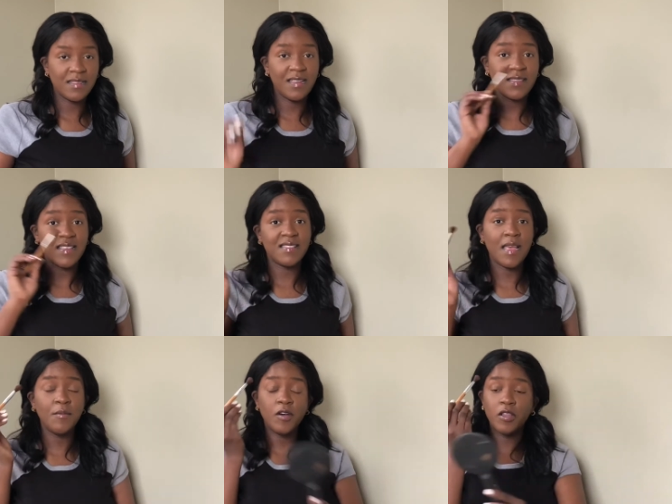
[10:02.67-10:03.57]
to take that
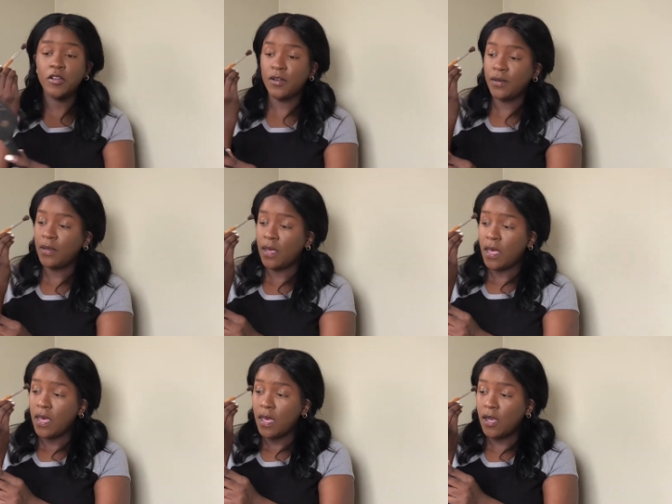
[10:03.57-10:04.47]
same color
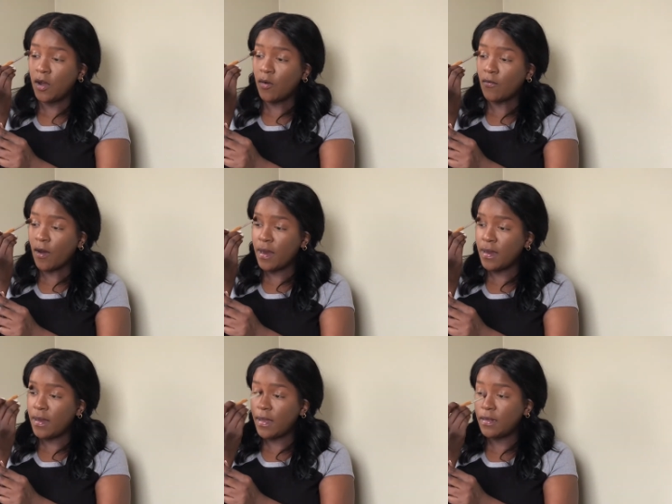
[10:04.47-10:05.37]
and go right
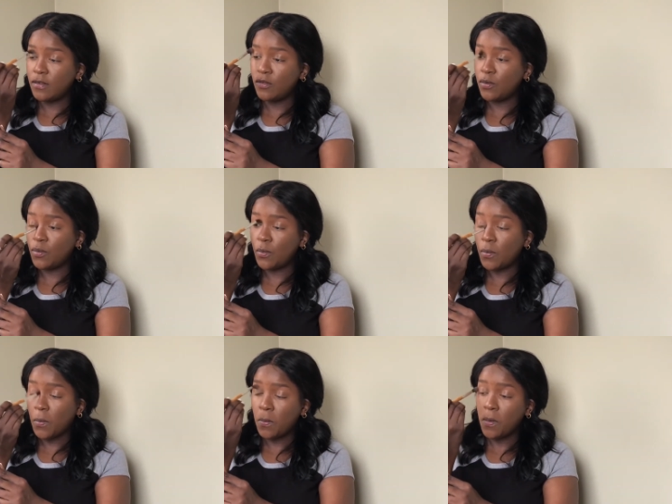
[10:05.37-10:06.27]
into
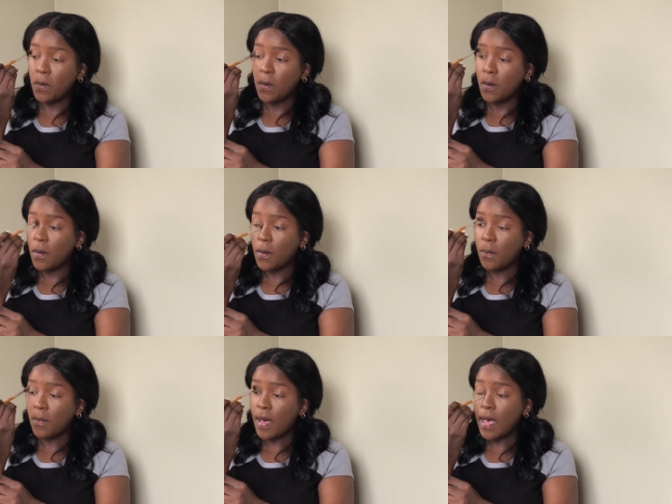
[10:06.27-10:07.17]

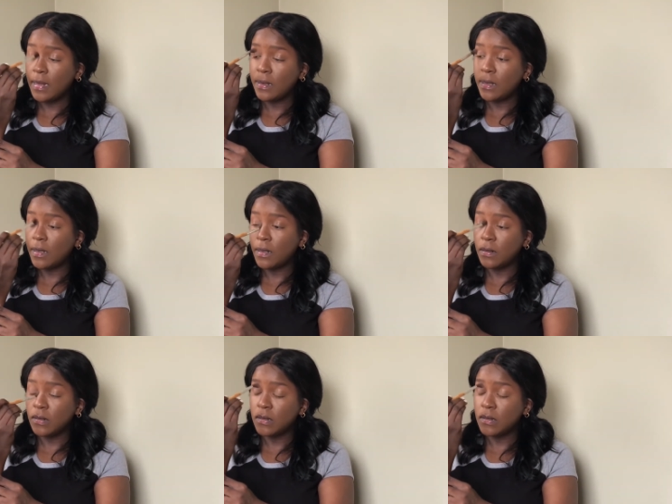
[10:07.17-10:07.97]
my eyelids.